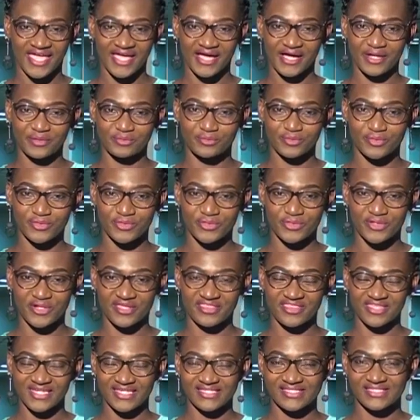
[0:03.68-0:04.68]
am
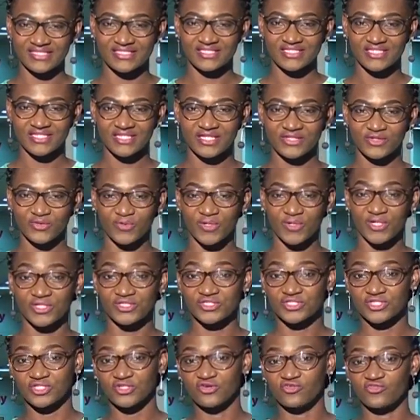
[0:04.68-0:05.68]
Ruth Inasaje. You're
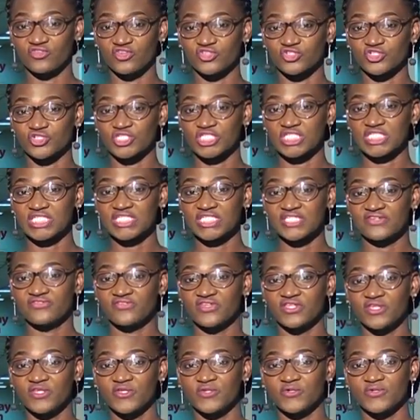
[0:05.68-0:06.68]
watching New Vision
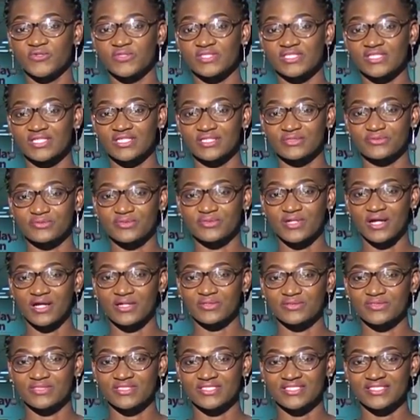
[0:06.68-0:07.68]
TV News
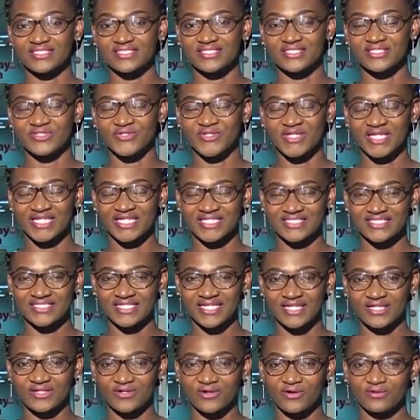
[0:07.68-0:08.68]
around
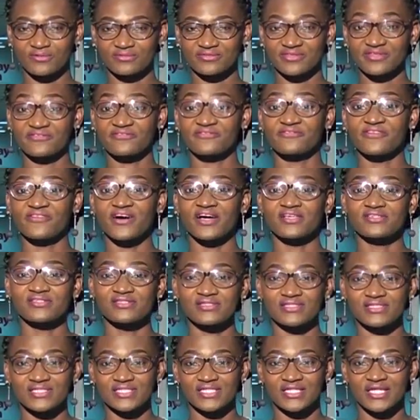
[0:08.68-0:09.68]
Uganda on the
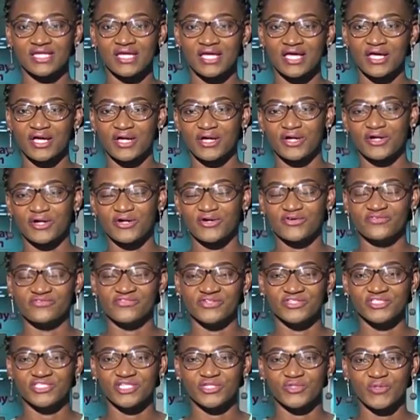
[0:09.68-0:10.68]
first day of
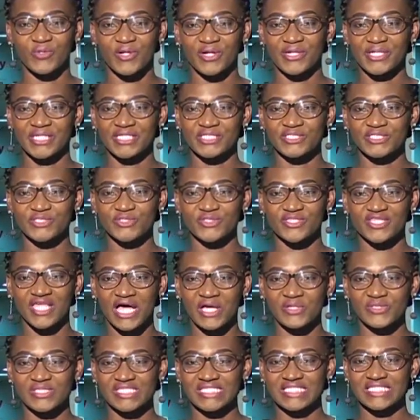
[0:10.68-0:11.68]
January
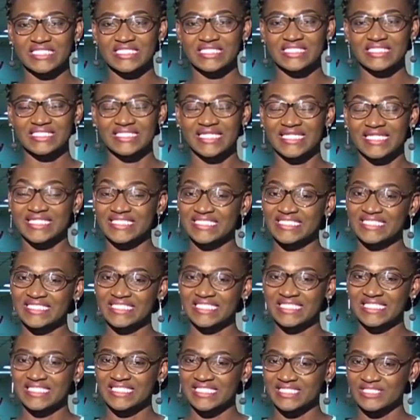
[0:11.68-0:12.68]

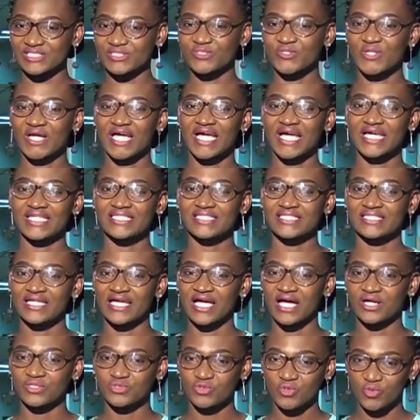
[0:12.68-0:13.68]
2019. Let us look at
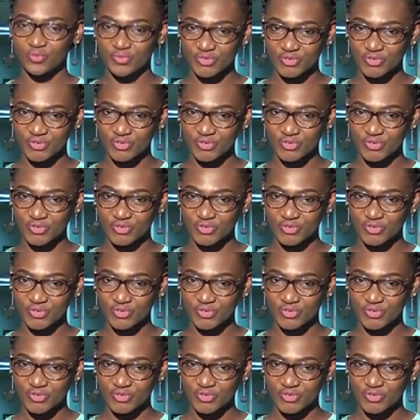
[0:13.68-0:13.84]
our top